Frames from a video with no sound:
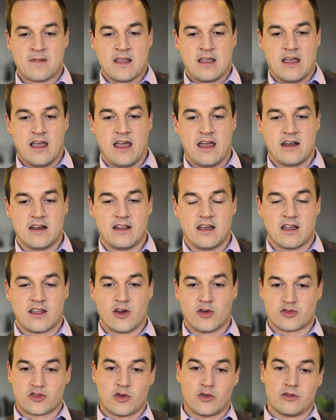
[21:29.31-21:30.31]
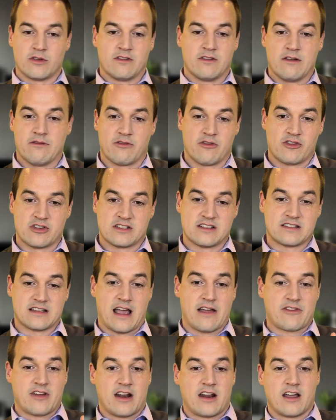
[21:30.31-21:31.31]
And, for instance,
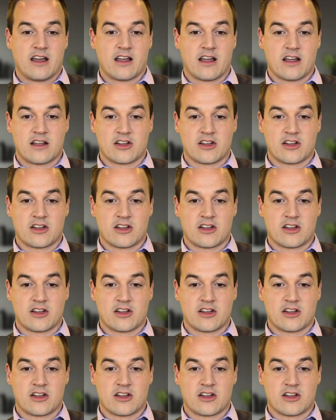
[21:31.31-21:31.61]
I've got a